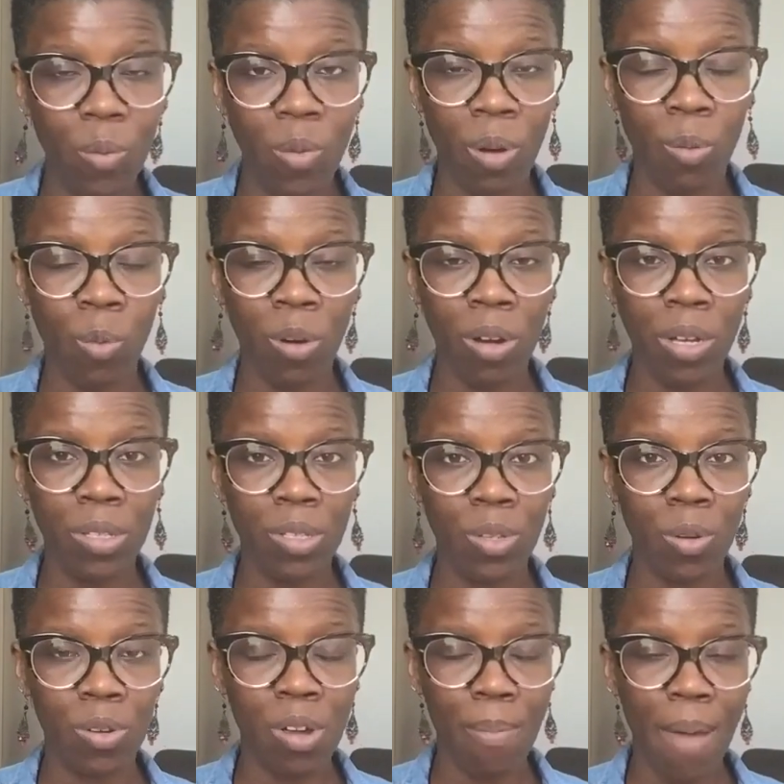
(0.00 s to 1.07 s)
We're
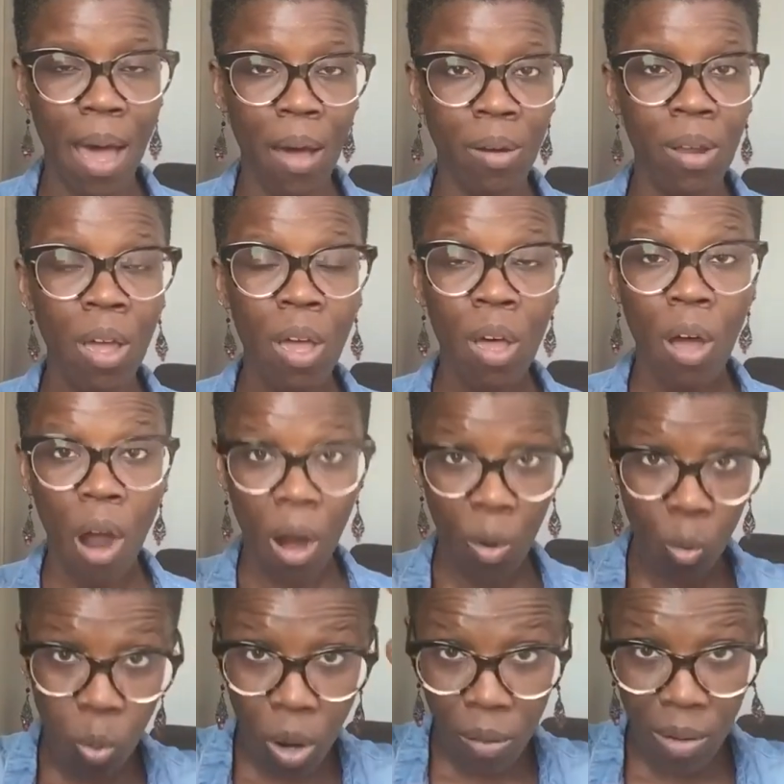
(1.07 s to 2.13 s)
concerned about
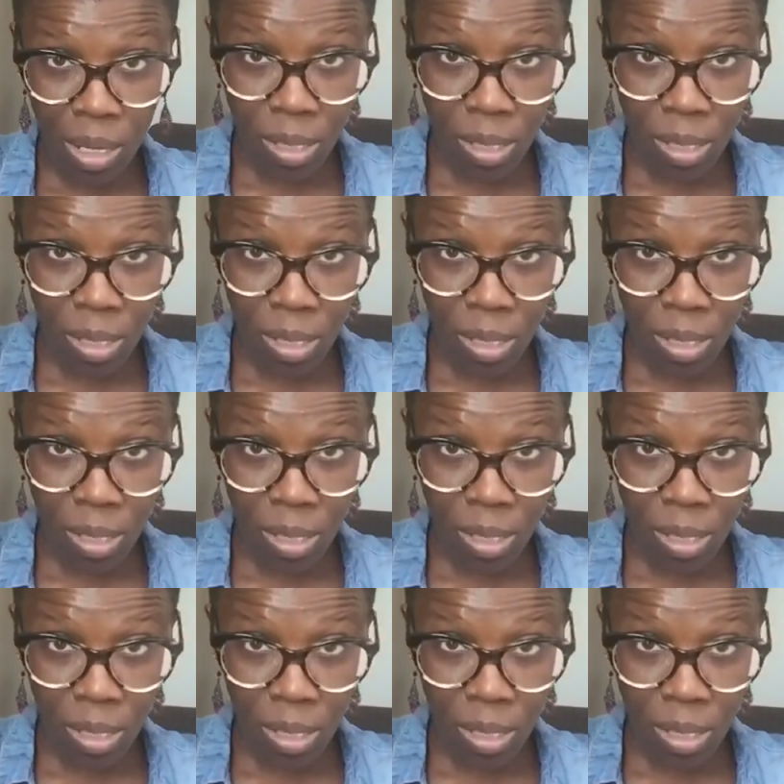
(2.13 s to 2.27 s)
our worry